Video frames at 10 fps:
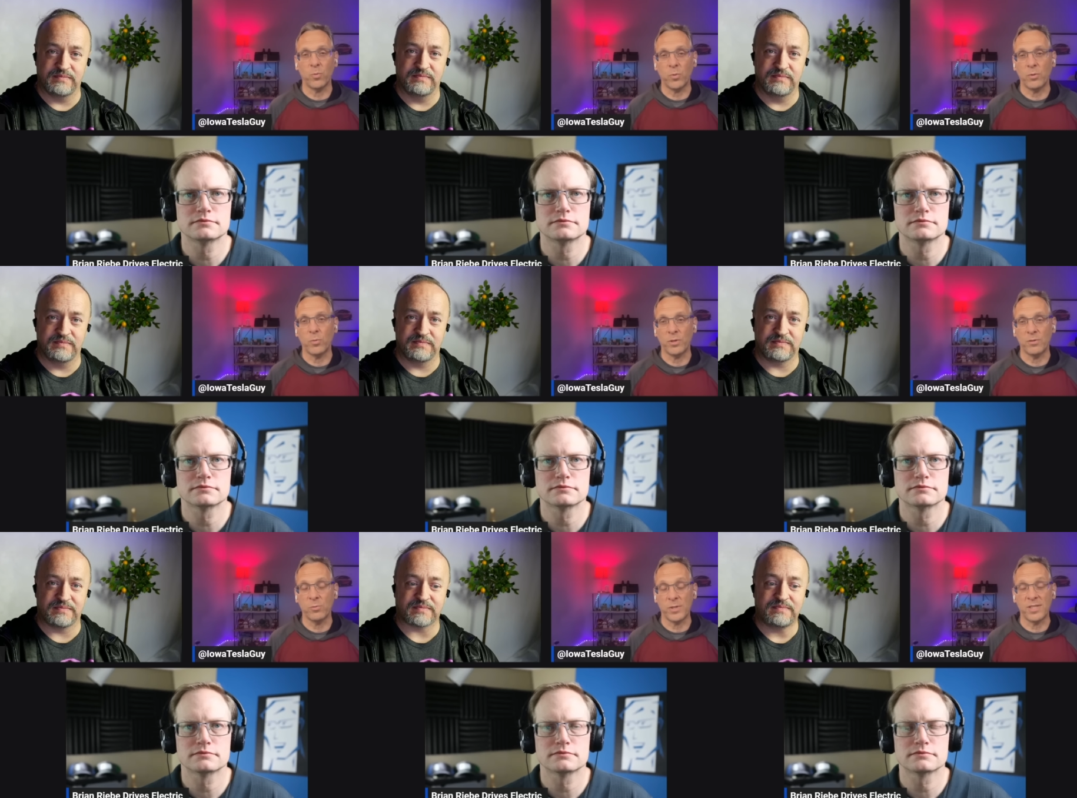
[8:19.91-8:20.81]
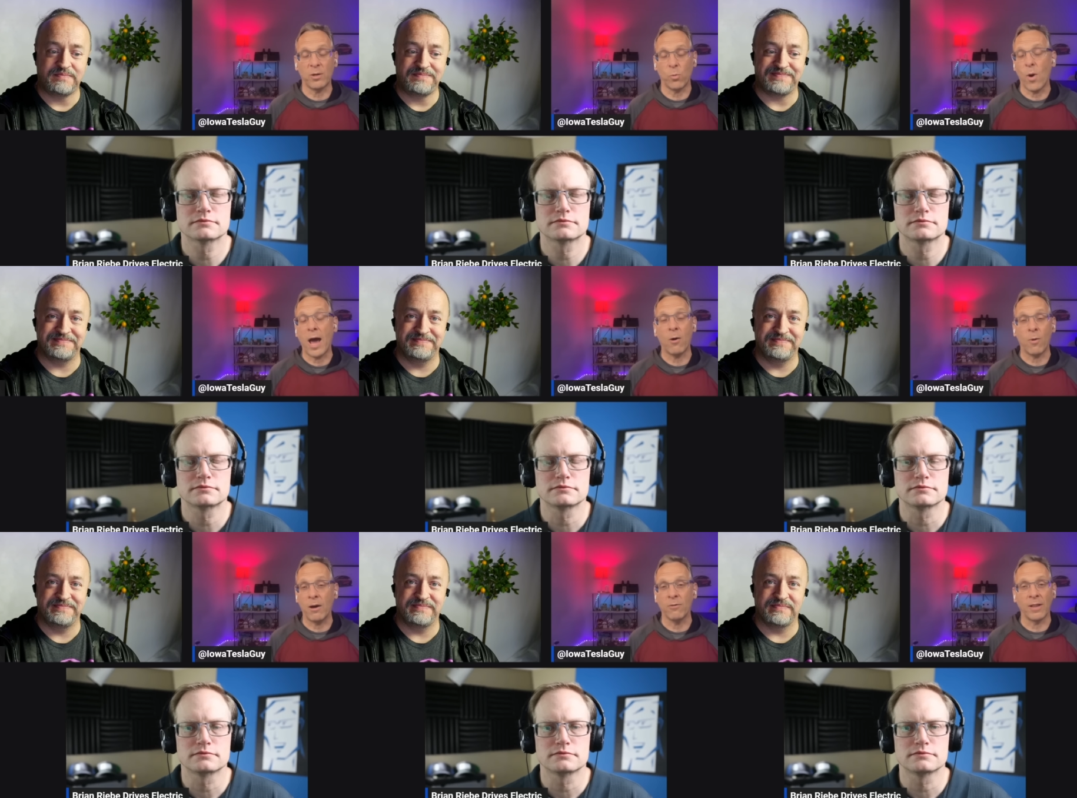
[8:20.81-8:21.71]
Speaker 1: We, we, we said
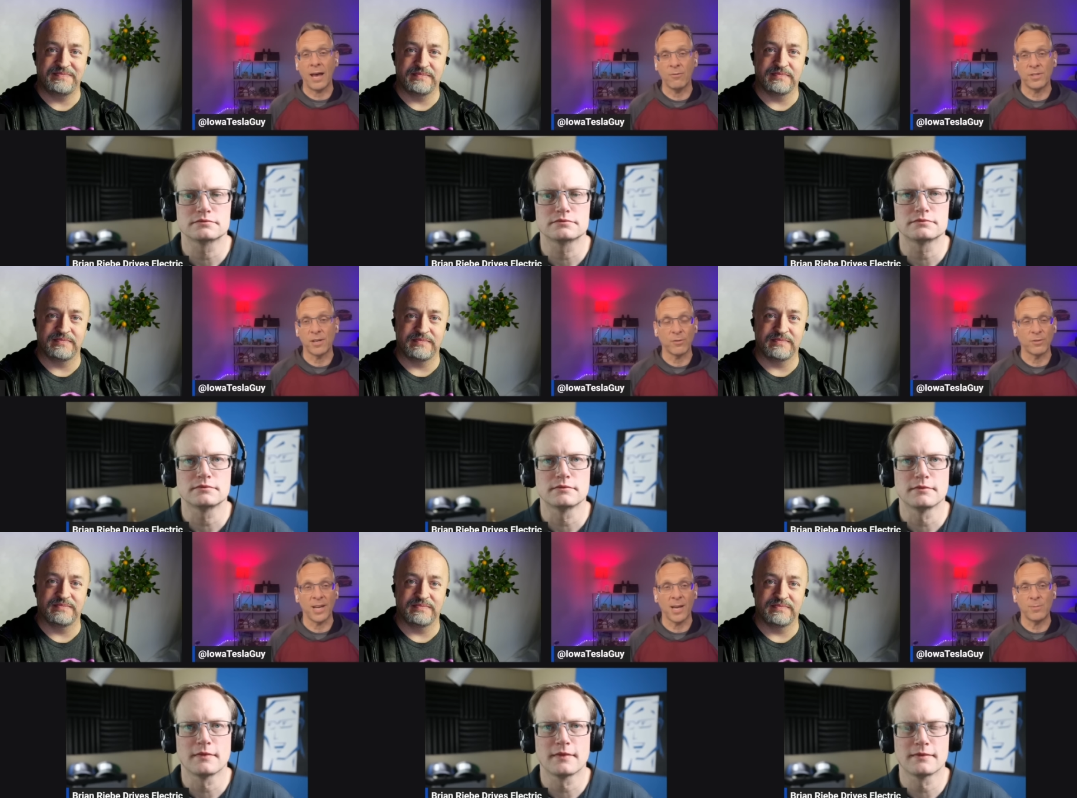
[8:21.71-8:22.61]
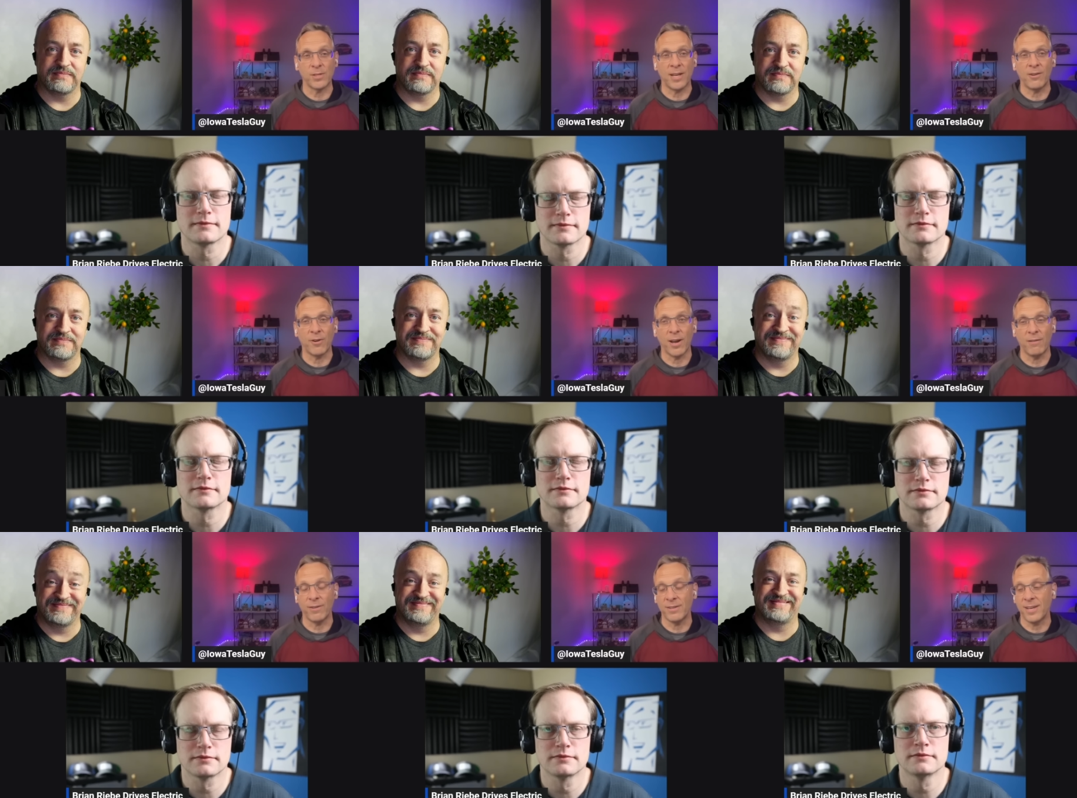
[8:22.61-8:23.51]
wow out loud several times on that
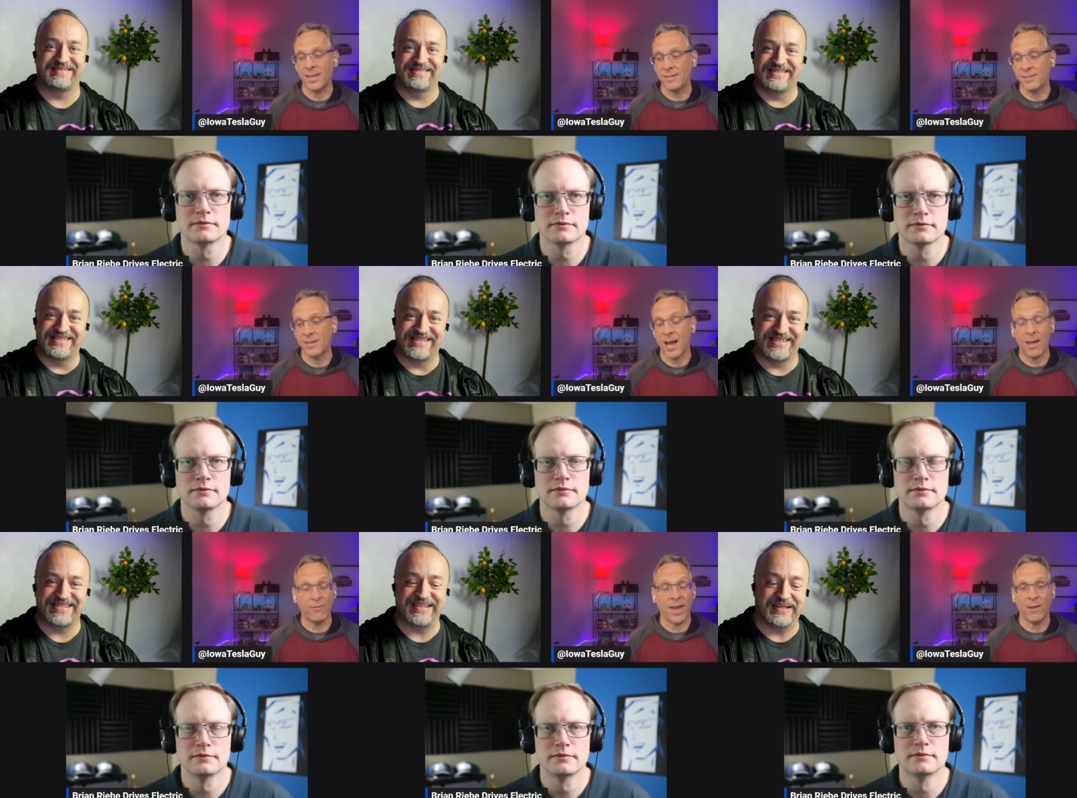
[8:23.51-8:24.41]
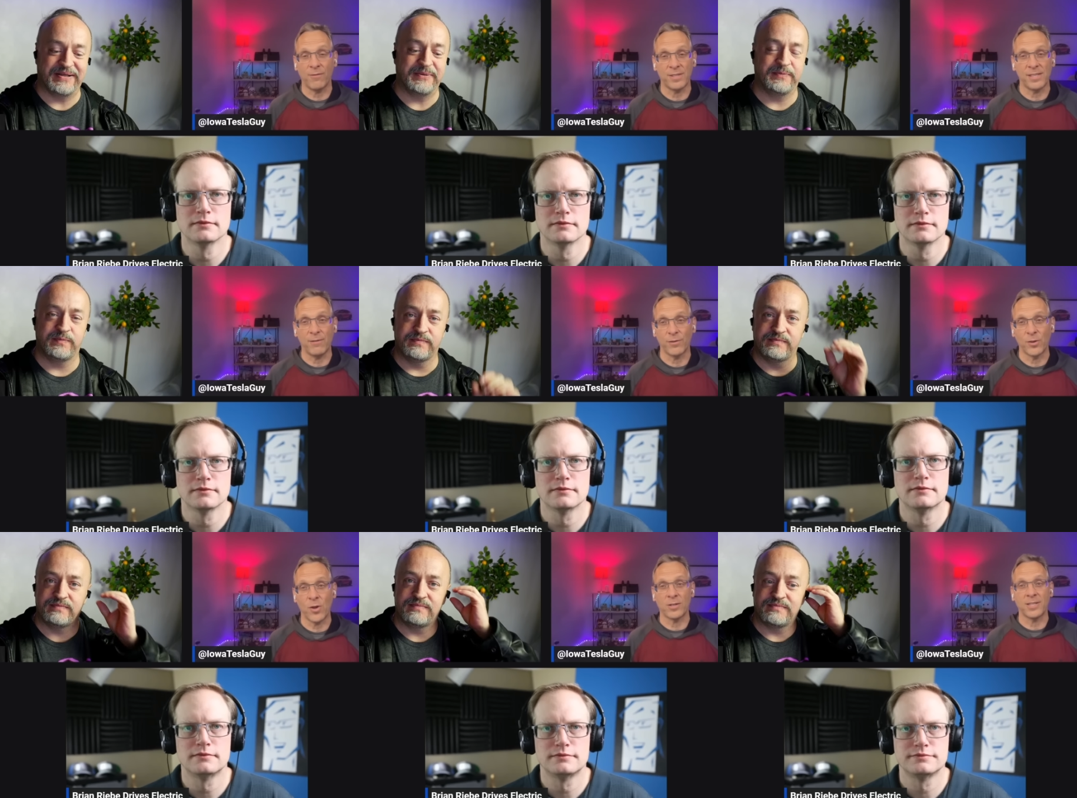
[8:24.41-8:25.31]
drive and and I've had FSD for
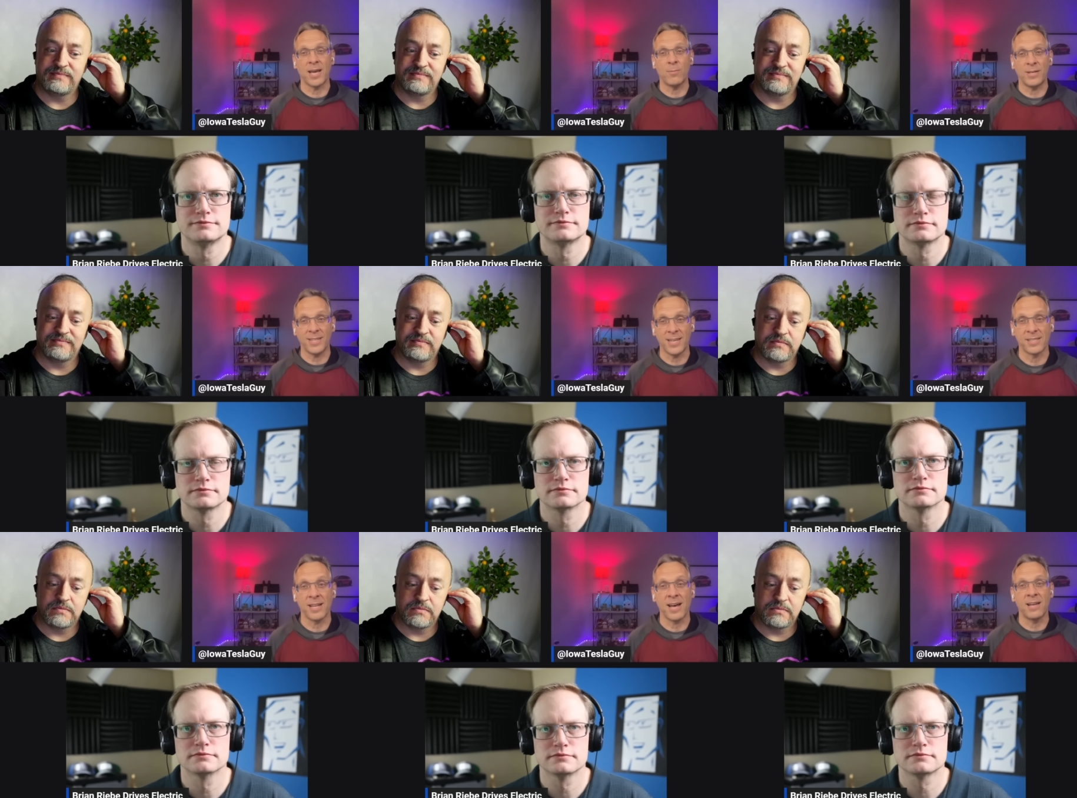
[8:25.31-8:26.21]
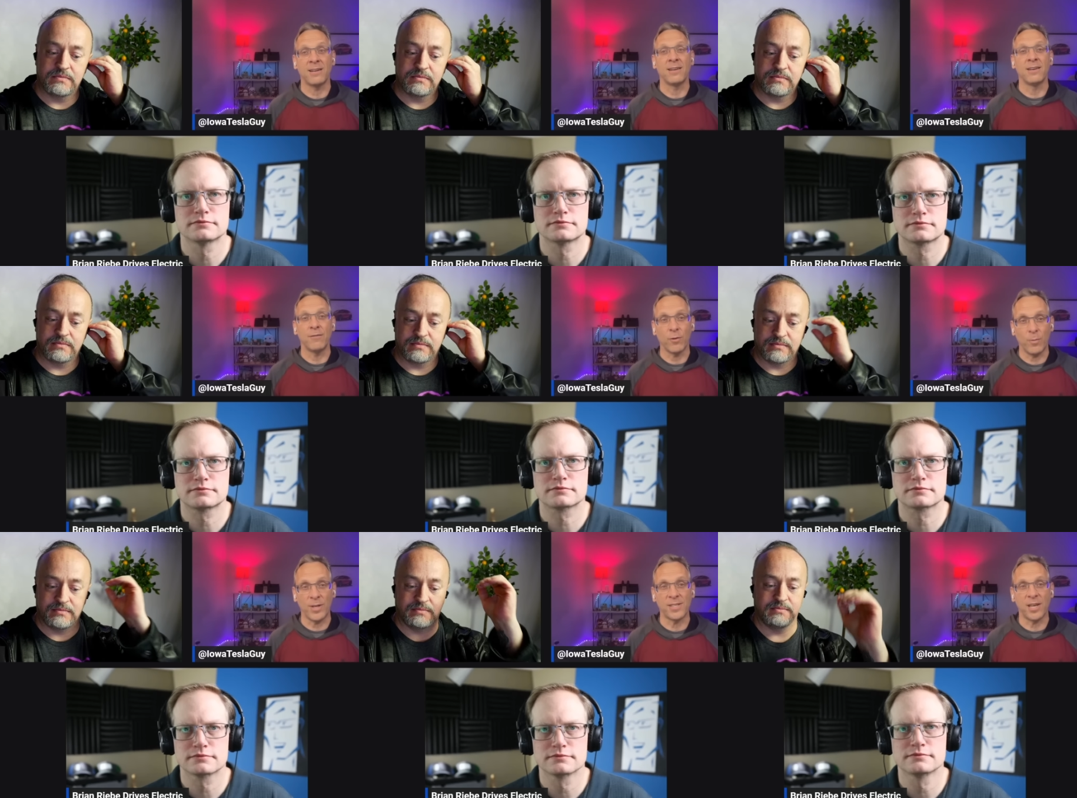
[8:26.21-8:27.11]
a long time and it takes a lot for
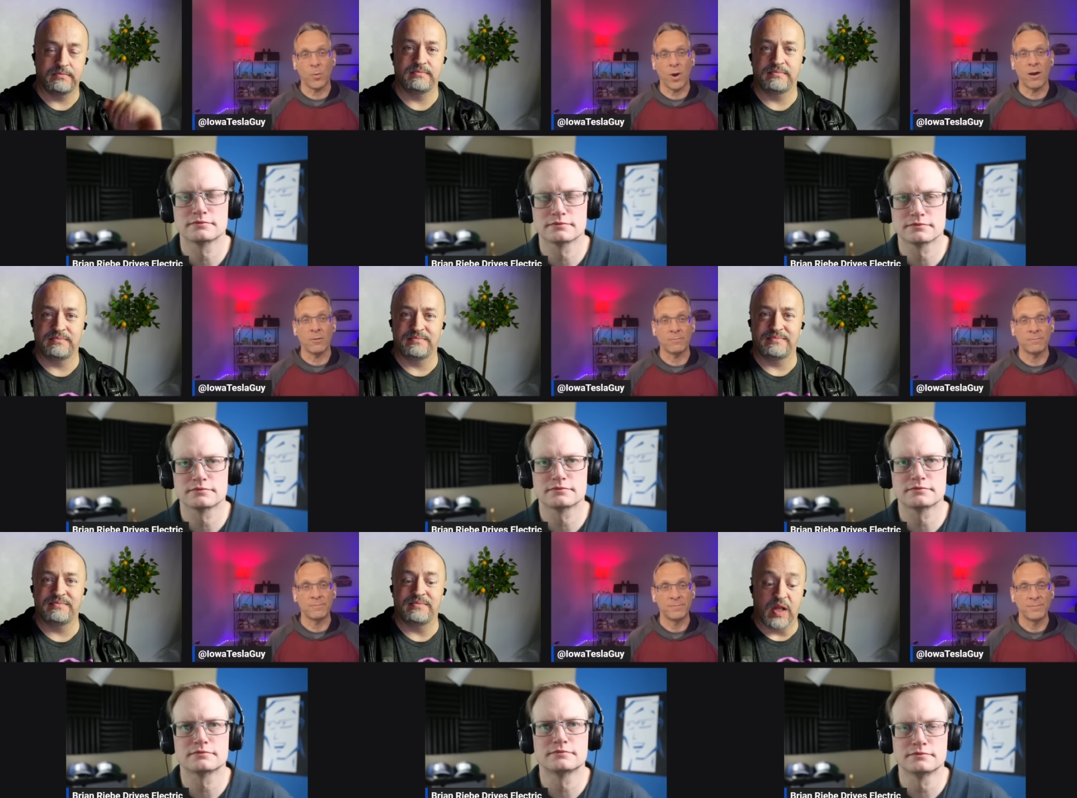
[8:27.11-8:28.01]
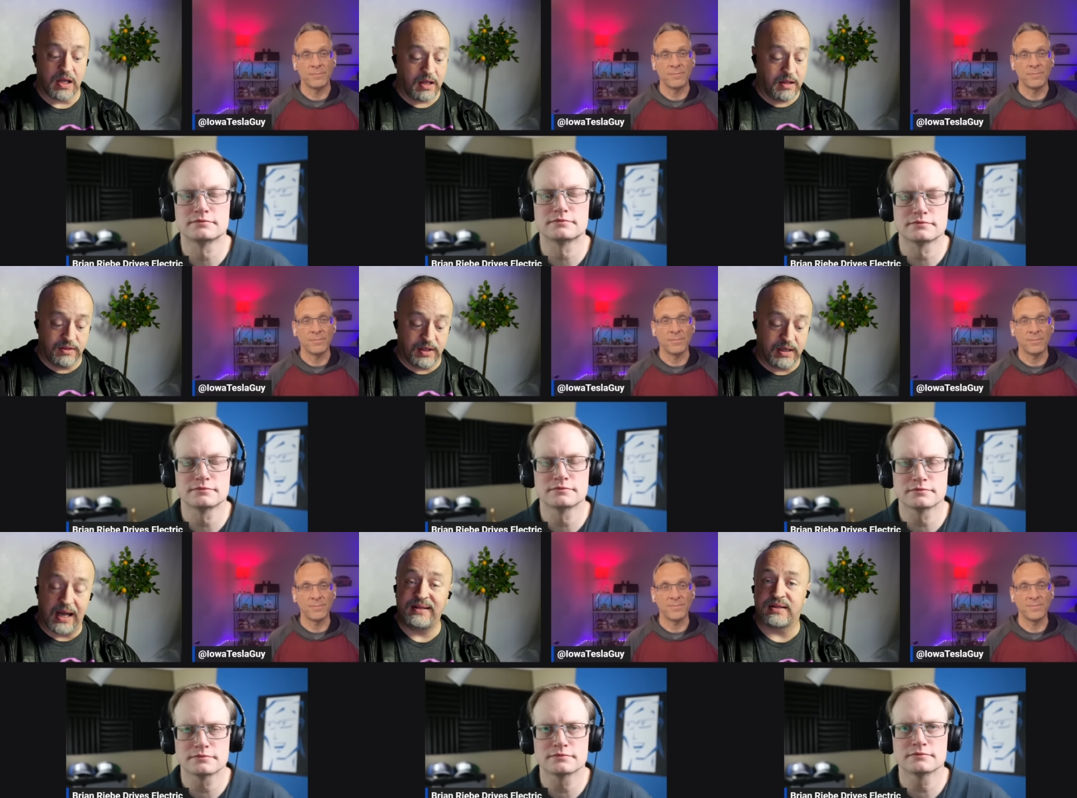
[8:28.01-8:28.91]
me to say wow
Speaker 2: the
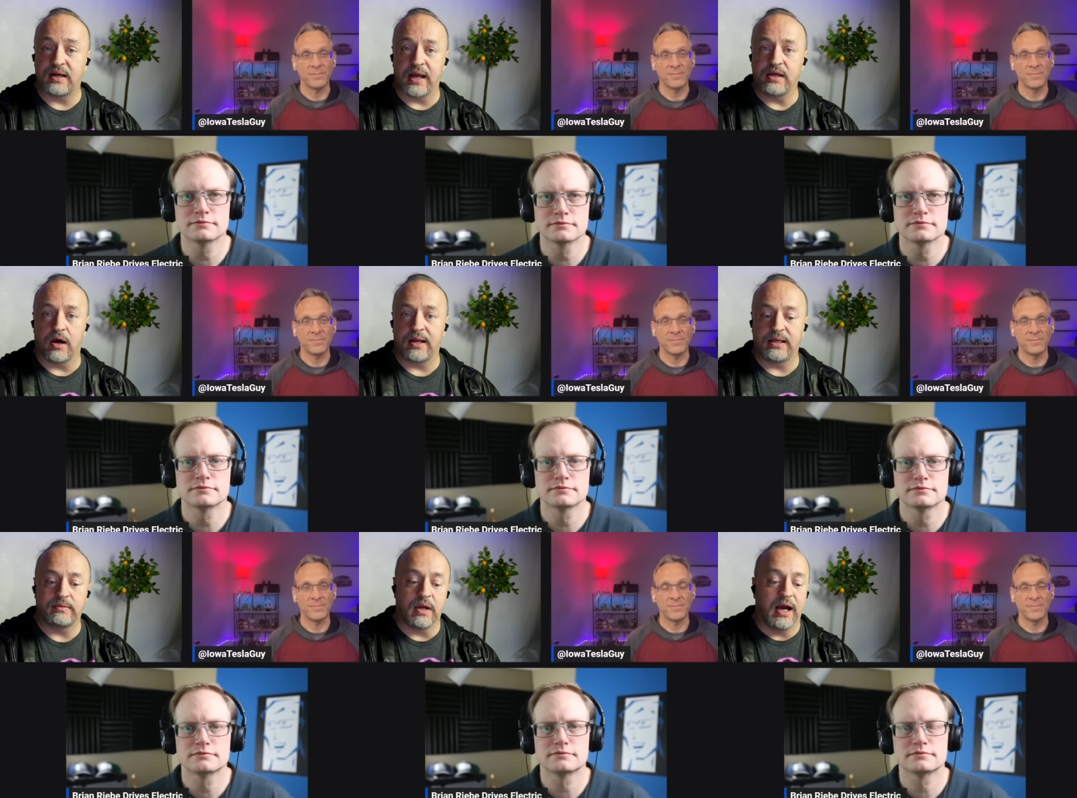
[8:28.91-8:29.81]
night that I got it,